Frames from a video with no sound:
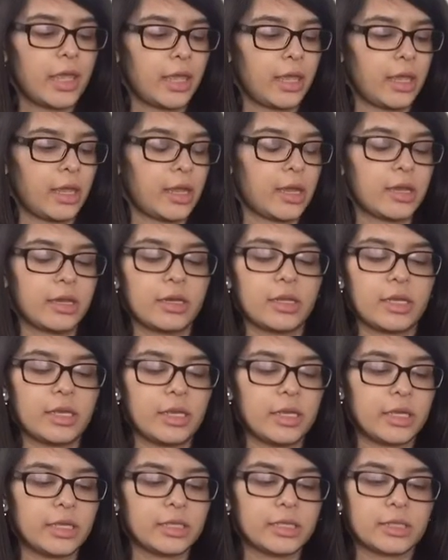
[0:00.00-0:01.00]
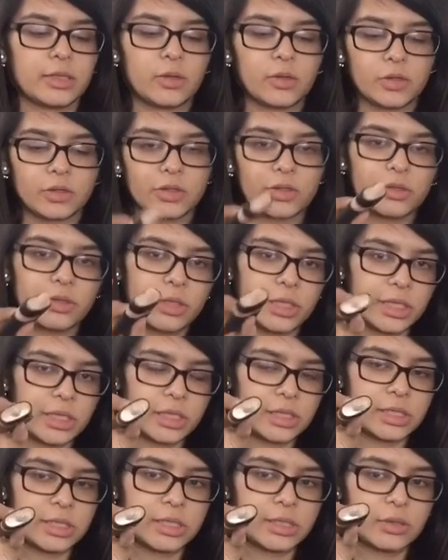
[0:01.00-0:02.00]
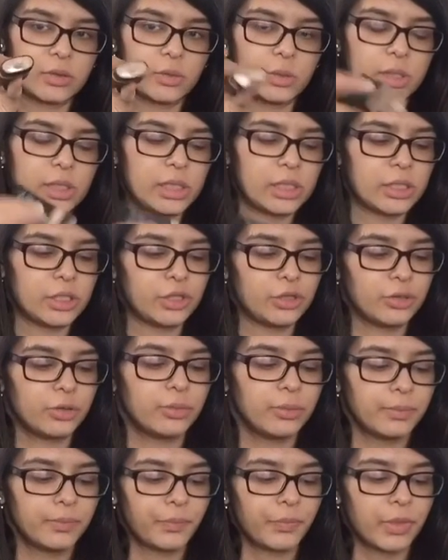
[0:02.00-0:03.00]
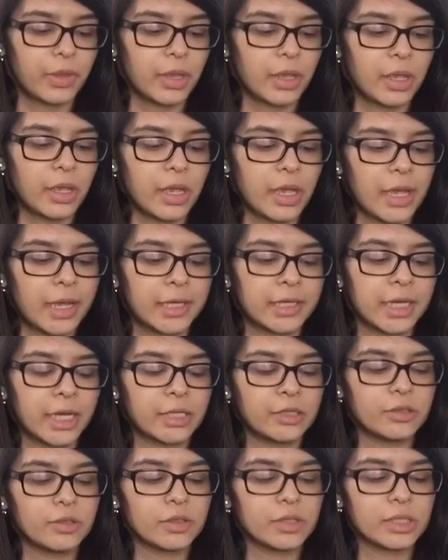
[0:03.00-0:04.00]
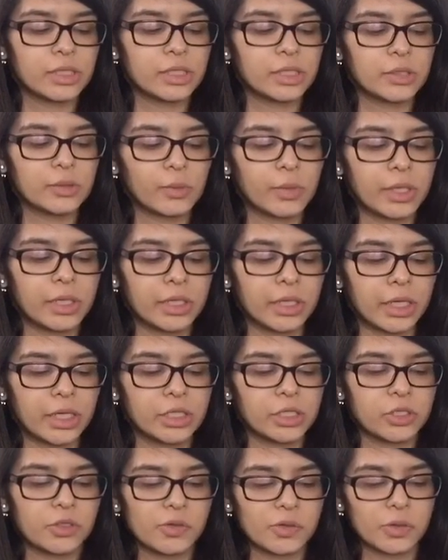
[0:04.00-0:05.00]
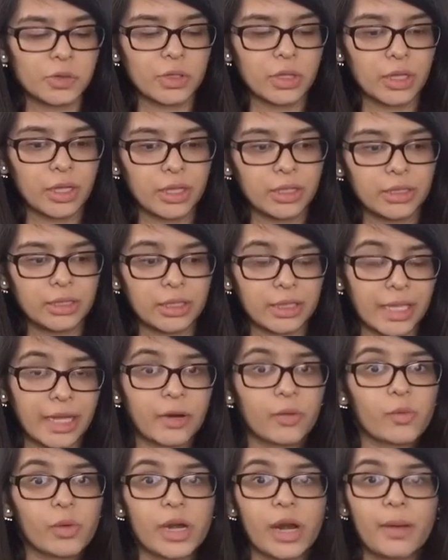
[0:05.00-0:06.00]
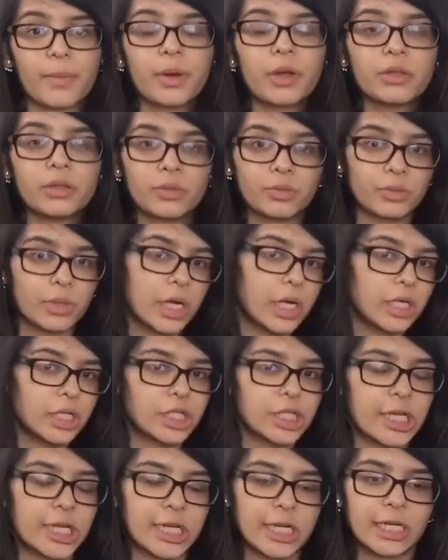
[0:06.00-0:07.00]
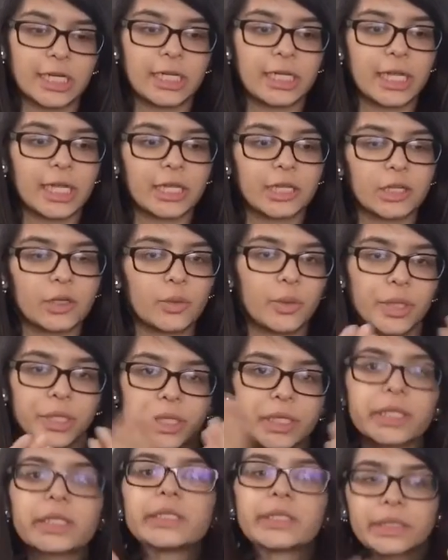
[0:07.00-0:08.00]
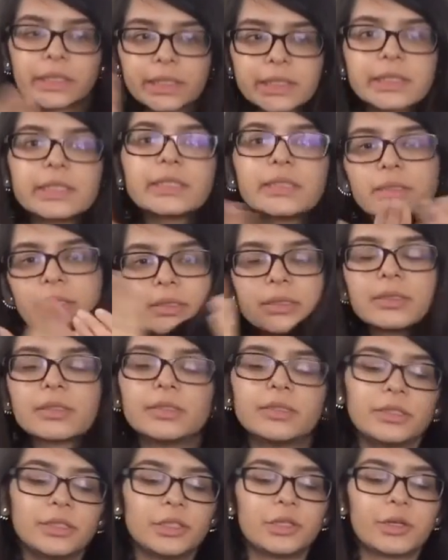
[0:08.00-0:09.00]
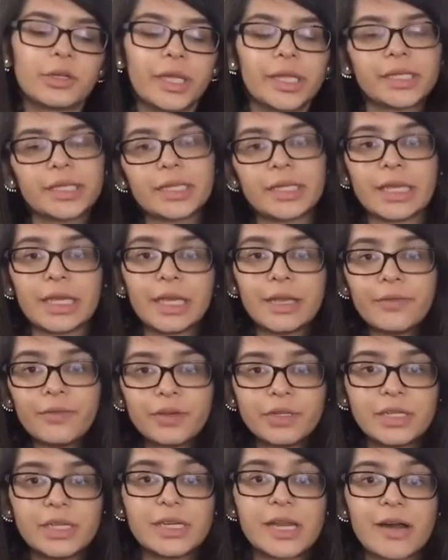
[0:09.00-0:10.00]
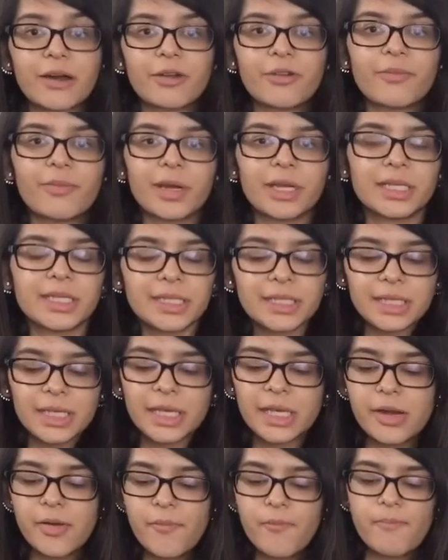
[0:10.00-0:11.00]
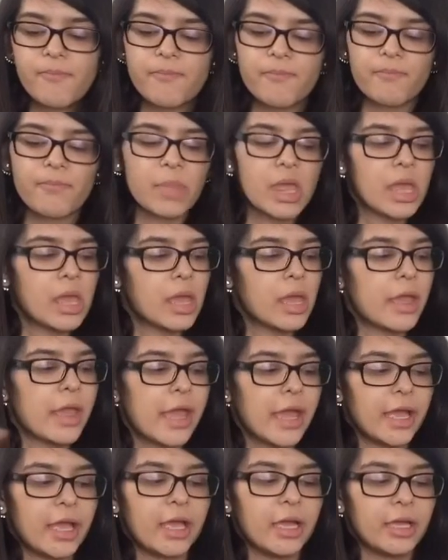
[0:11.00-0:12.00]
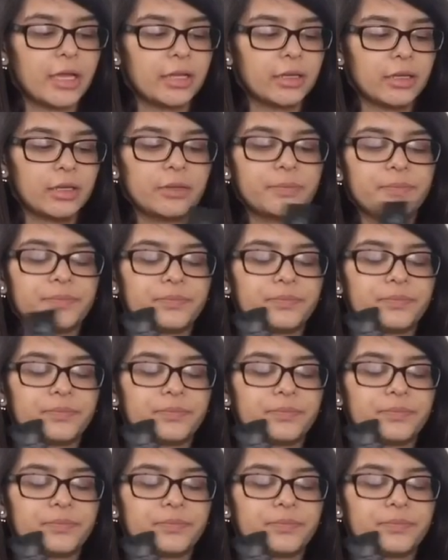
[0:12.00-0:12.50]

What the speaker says: and it's also in squeezy too. And I use this when I just like when I'm on the rush and I need like a quick, you know, like evening out of my skin. And